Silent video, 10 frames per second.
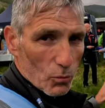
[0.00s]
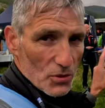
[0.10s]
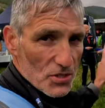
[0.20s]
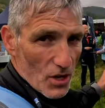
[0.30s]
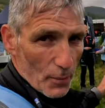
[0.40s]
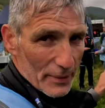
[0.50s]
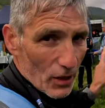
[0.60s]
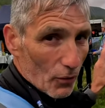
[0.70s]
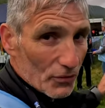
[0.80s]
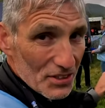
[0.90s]
Once you go
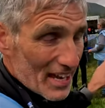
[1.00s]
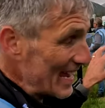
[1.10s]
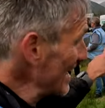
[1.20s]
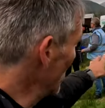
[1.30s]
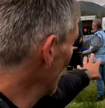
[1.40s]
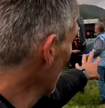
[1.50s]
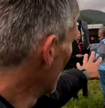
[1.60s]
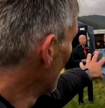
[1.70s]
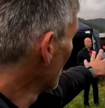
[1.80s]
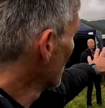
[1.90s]
beyond here,
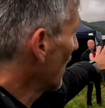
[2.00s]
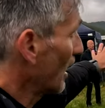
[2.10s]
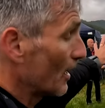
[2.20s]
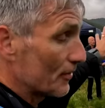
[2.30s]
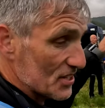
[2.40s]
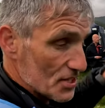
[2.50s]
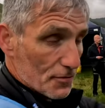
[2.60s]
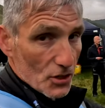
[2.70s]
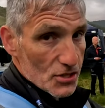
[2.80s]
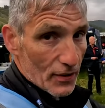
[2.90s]
this is
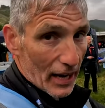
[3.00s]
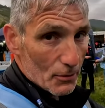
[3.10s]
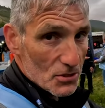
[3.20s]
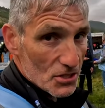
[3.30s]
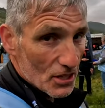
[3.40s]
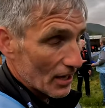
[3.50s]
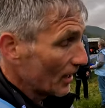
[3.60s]
front of house,